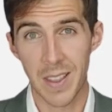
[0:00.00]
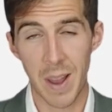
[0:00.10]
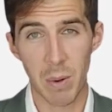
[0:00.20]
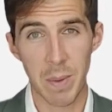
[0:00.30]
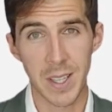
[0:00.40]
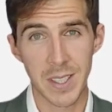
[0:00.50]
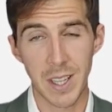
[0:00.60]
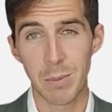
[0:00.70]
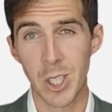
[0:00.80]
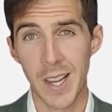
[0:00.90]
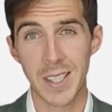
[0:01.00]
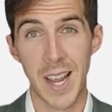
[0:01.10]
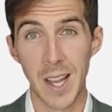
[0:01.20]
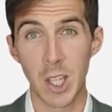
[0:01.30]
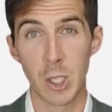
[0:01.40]
that will make
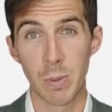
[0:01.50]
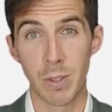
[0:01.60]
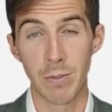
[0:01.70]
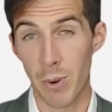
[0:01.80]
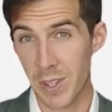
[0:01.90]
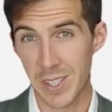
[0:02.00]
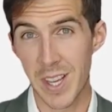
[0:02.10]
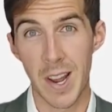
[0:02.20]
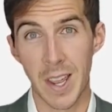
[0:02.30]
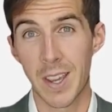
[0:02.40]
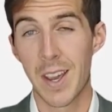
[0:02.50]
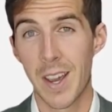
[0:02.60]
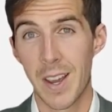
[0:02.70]
subjects eligible for the study.